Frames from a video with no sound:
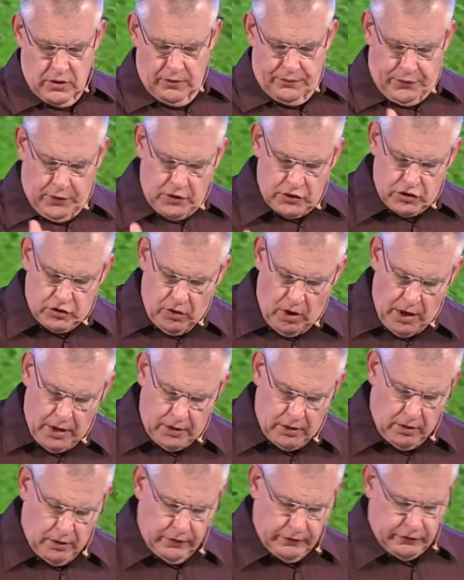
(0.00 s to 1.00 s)
So 1
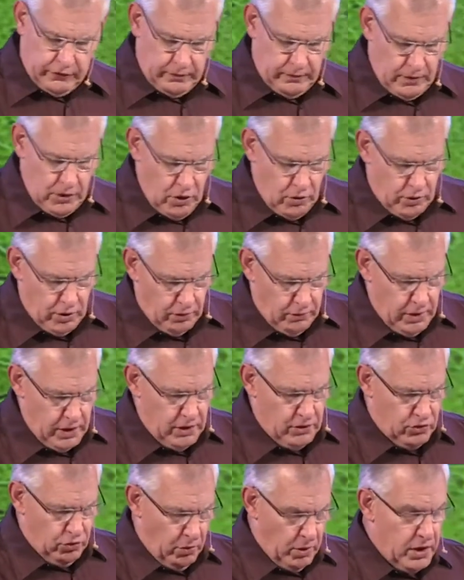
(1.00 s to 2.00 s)
Chronicles, you can
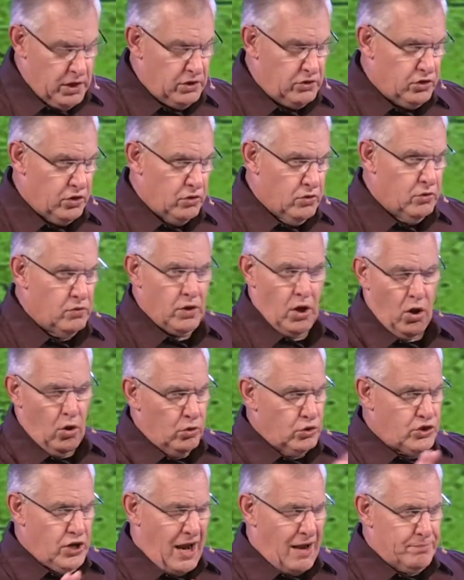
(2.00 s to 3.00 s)
read 22, the
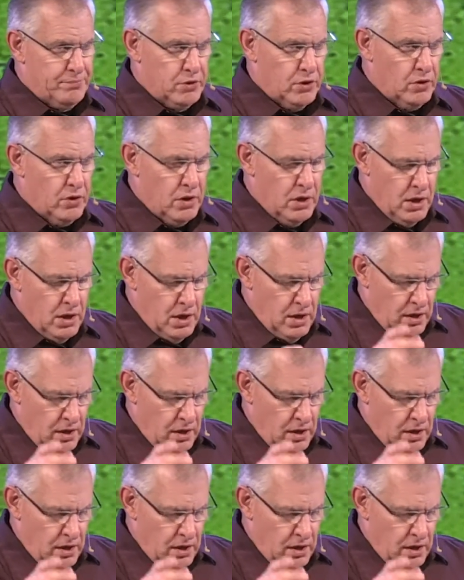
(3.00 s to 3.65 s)
whole chapter,